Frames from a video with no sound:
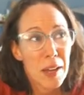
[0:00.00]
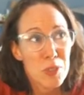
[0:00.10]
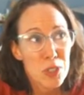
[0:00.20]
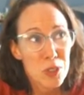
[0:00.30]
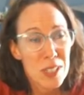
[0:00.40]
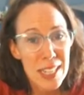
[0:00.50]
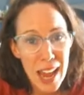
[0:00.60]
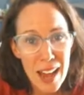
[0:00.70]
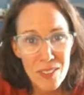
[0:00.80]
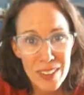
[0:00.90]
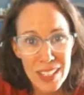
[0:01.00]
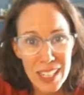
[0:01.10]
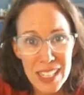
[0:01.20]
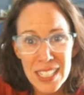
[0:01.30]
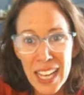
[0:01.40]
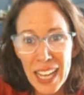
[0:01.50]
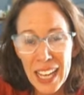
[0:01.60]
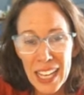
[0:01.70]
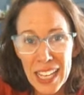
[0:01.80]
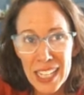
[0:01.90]
students have on this
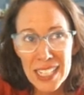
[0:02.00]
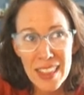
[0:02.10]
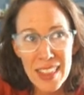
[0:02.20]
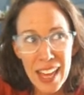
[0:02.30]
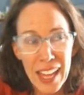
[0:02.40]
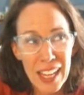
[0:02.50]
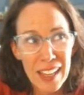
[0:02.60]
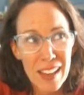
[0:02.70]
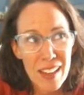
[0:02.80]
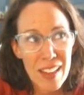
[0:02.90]
is they